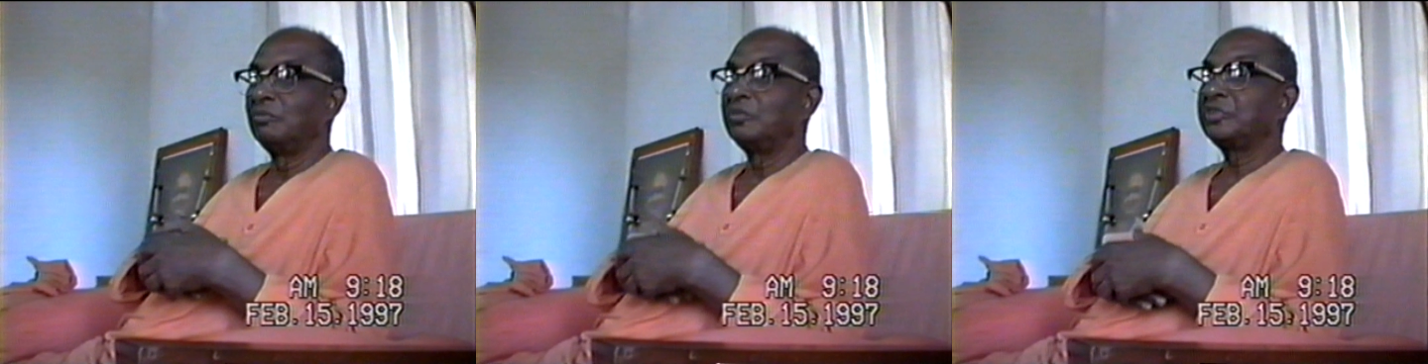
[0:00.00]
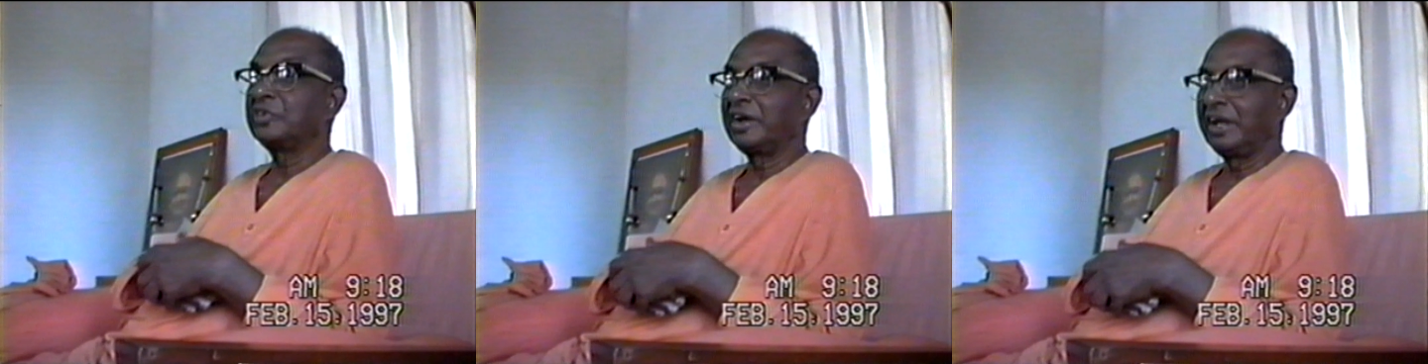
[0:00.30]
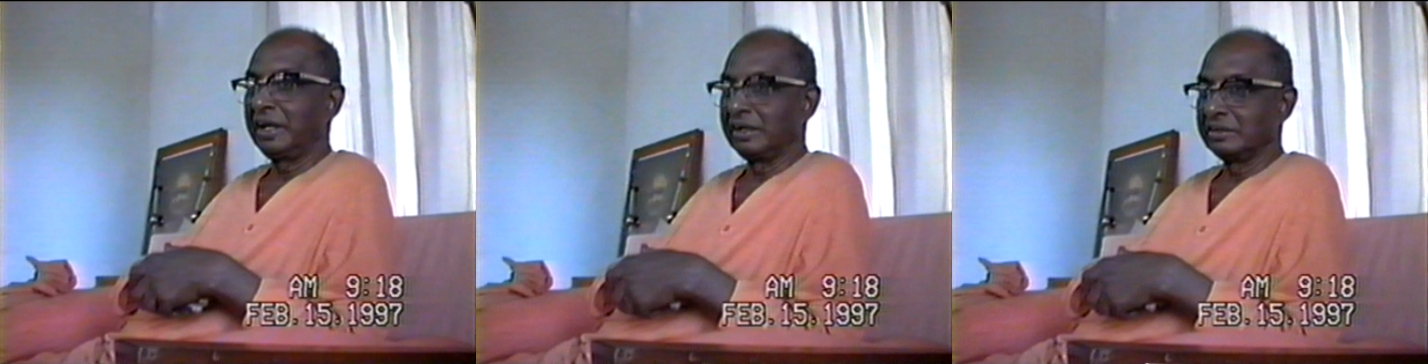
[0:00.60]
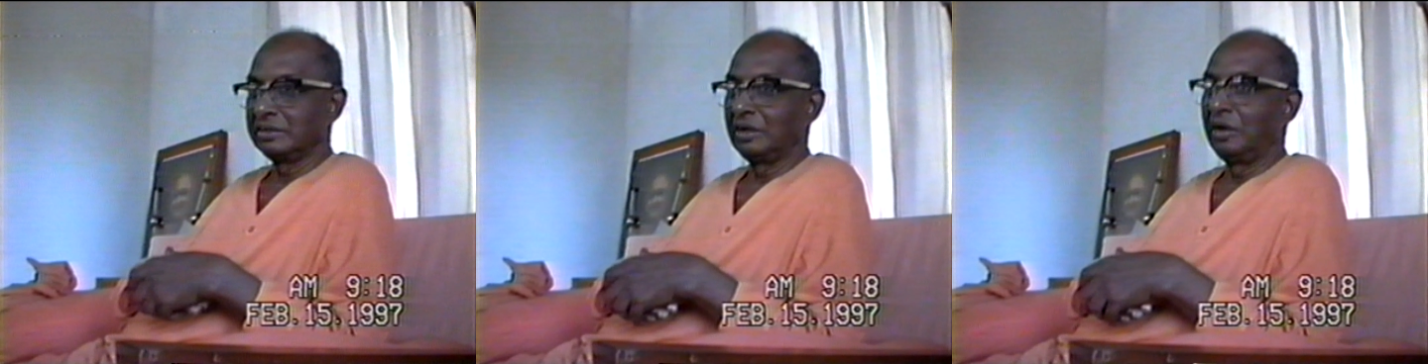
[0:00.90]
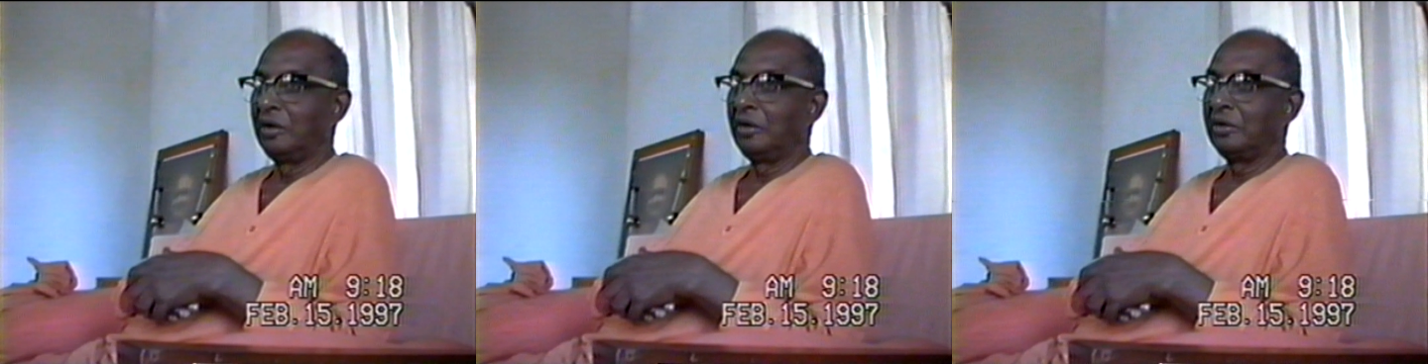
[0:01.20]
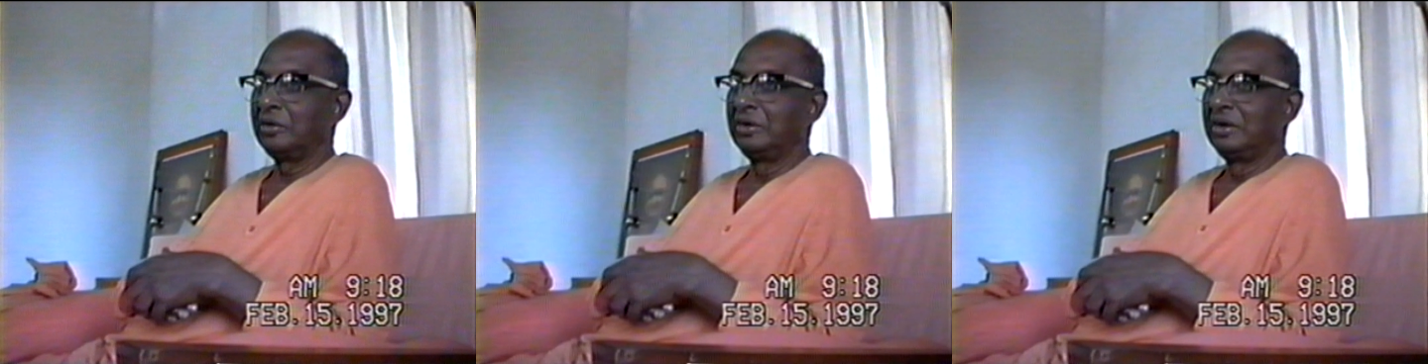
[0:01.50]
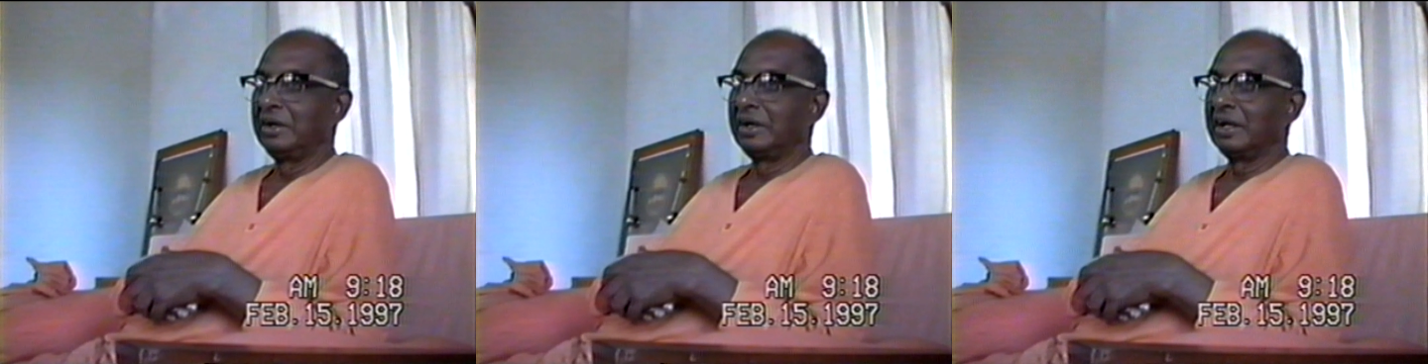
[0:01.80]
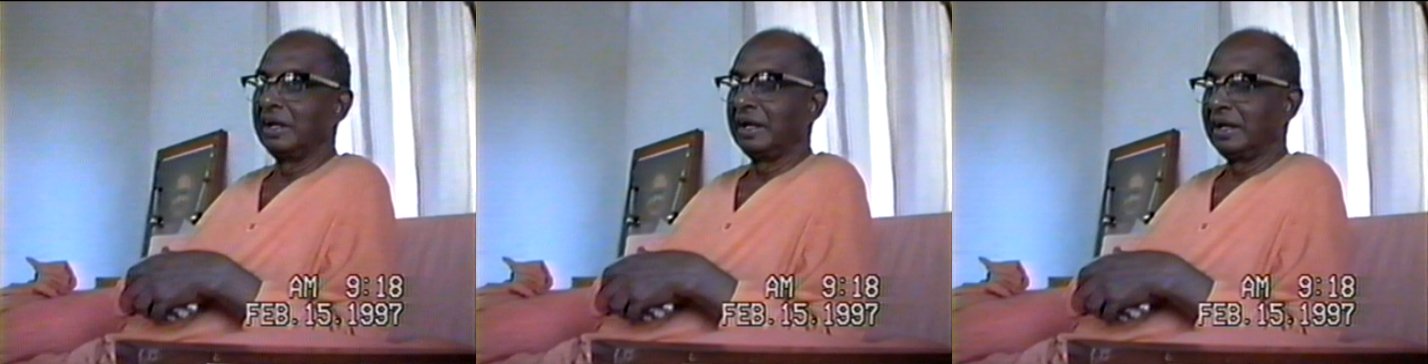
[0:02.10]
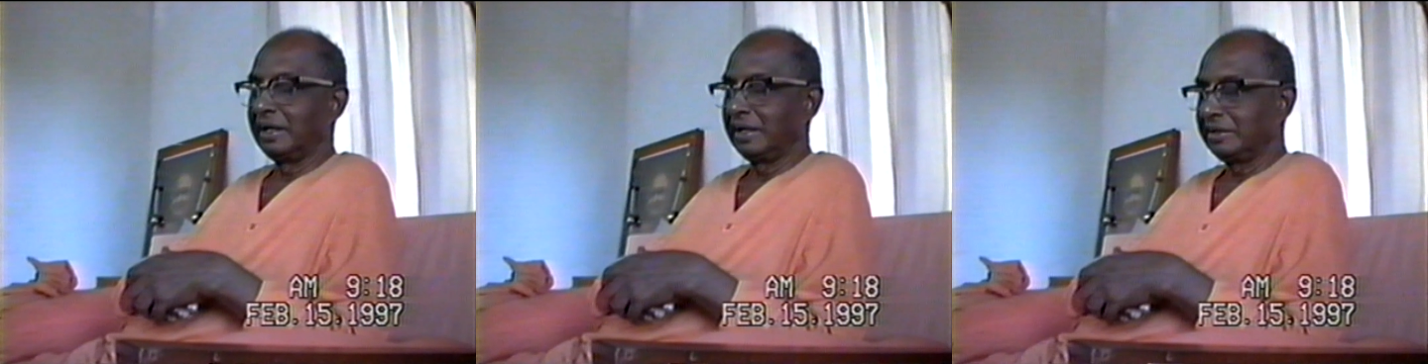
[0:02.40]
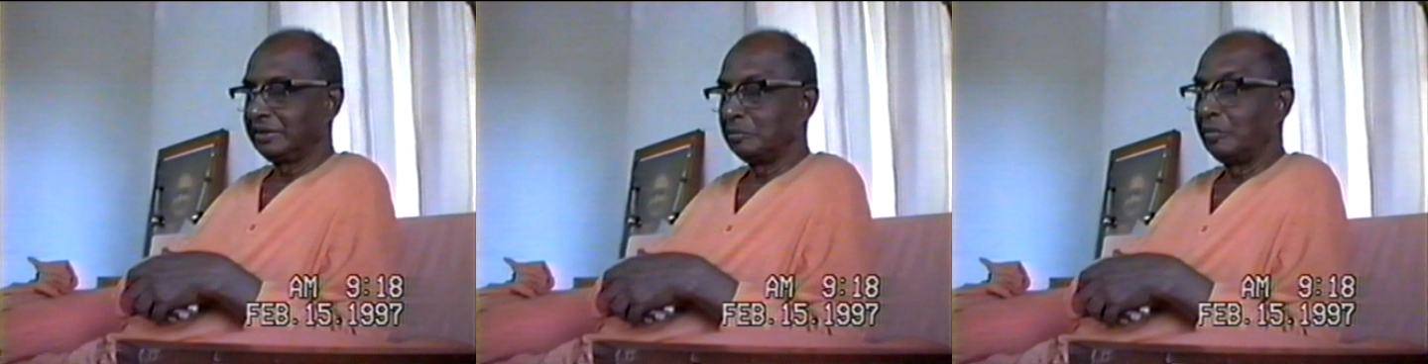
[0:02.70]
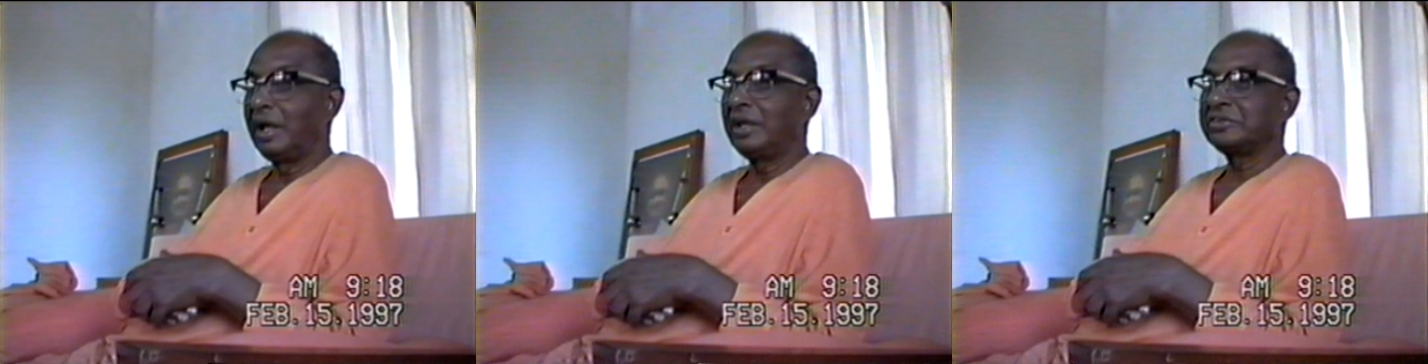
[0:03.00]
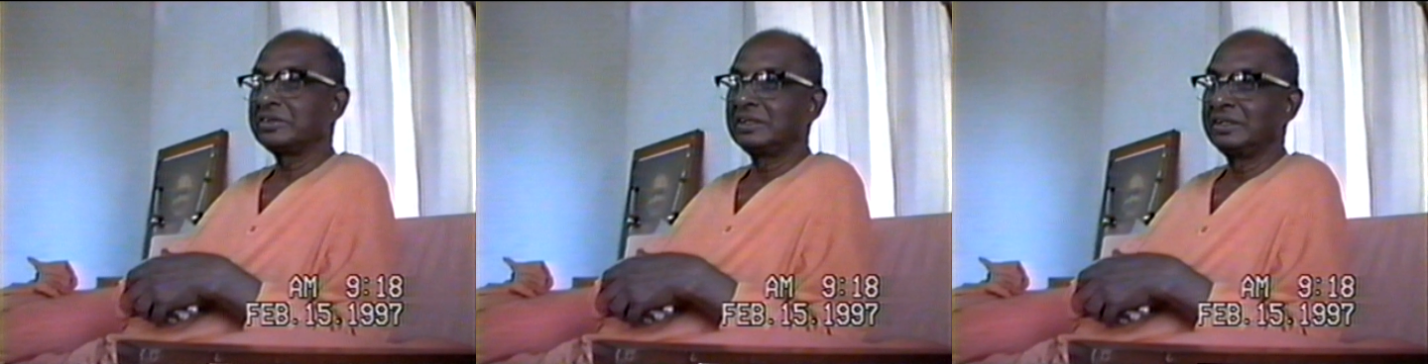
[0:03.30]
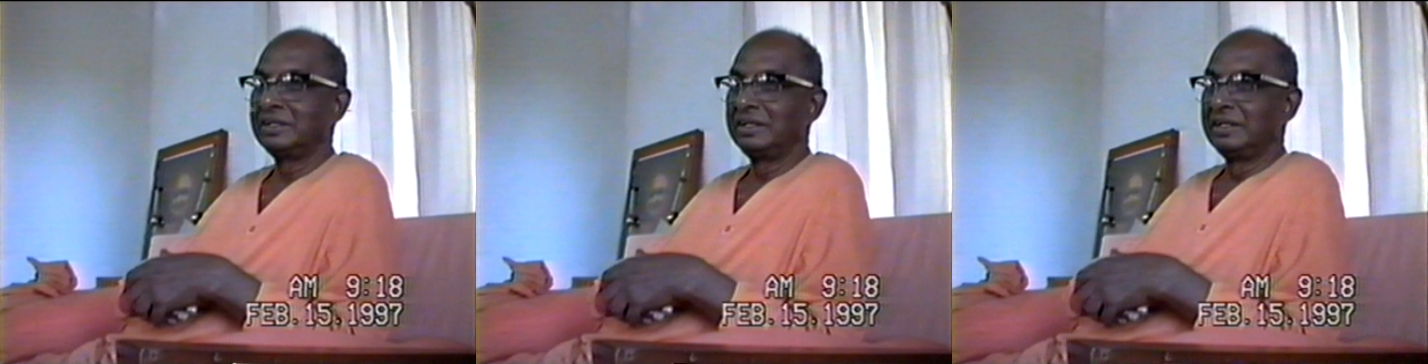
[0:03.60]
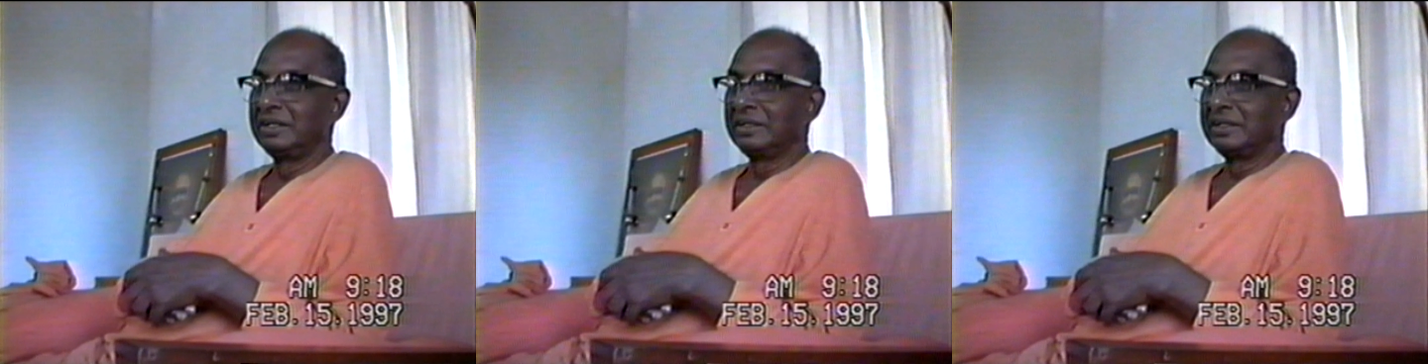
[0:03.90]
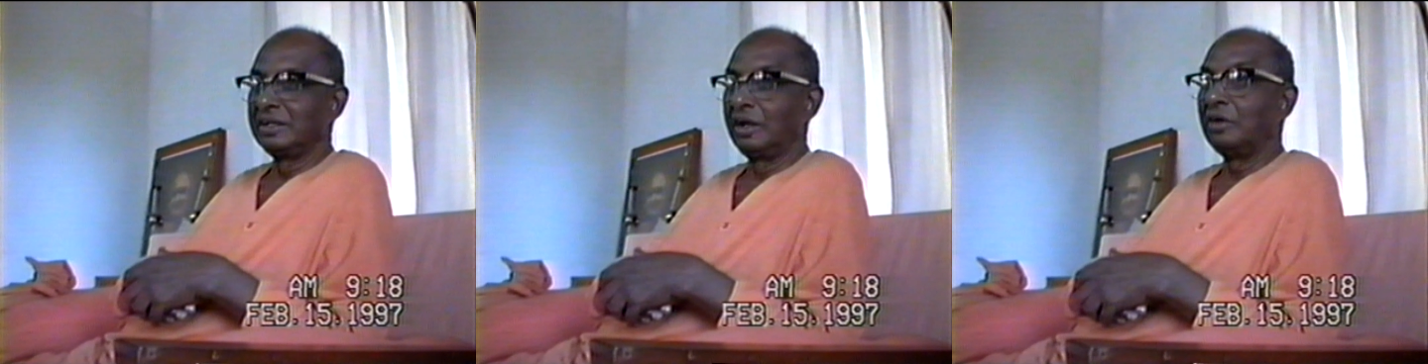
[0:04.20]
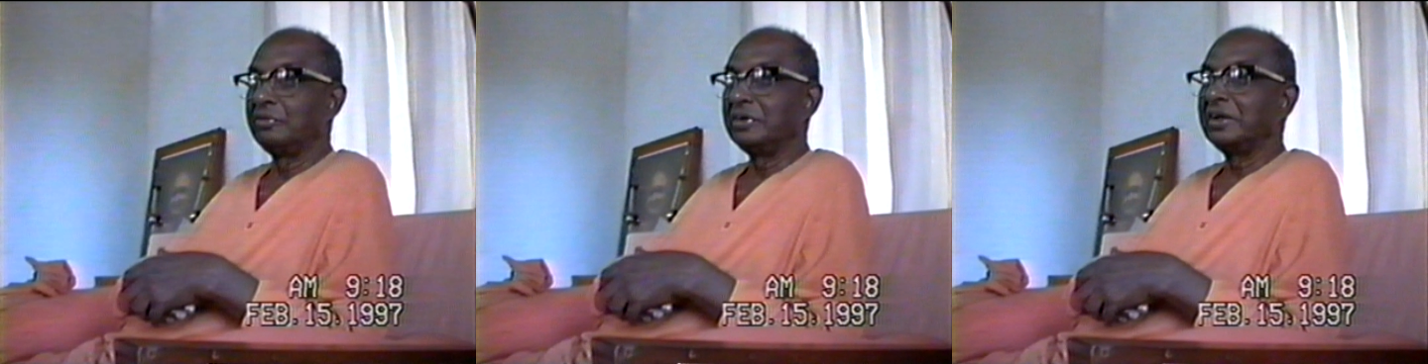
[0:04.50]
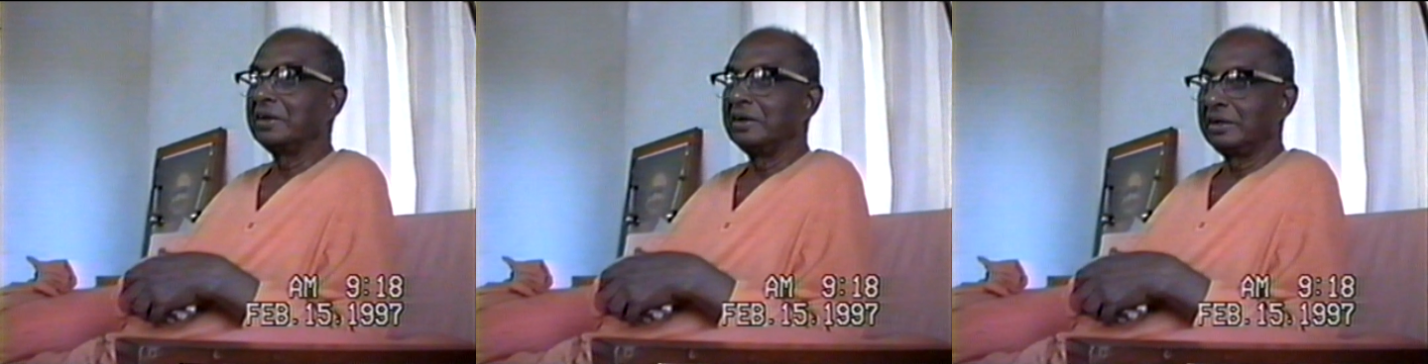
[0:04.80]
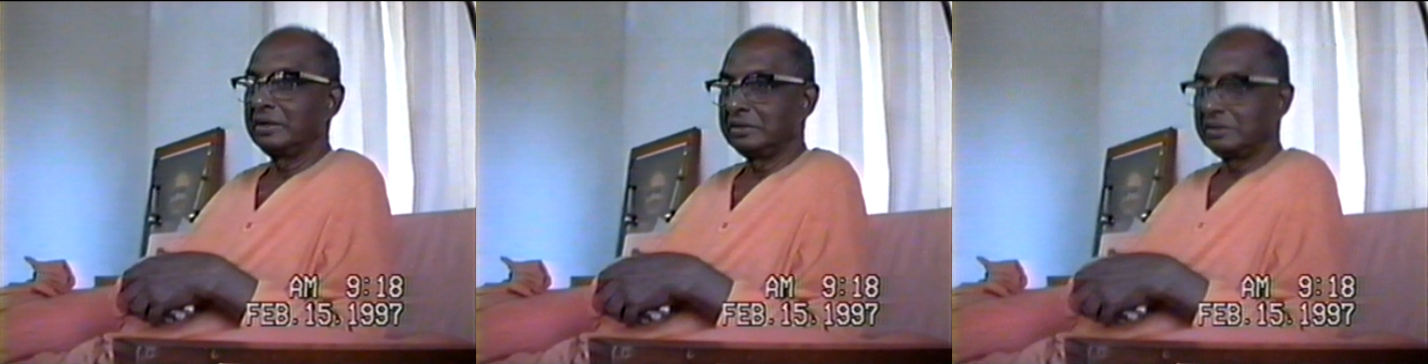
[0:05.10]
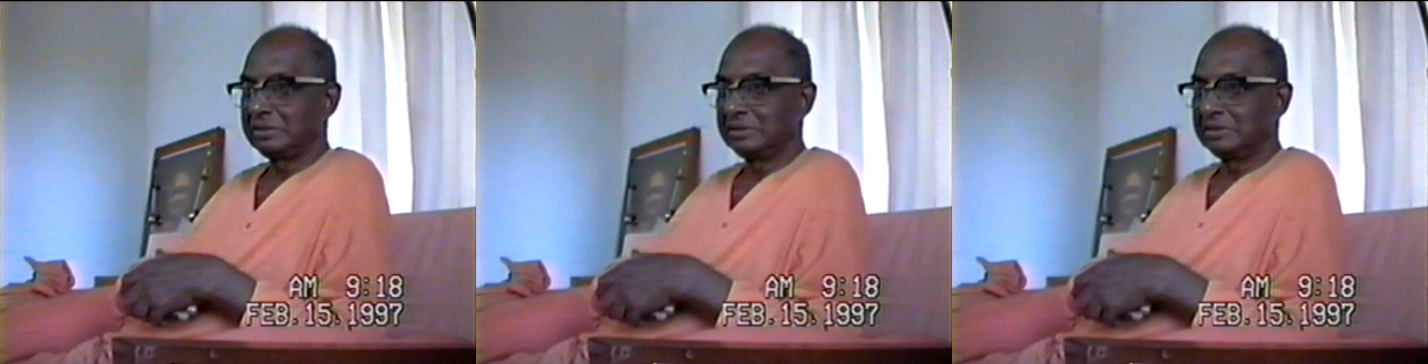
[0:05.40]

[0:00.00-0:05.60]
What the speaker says: screen or a mask of ignorance.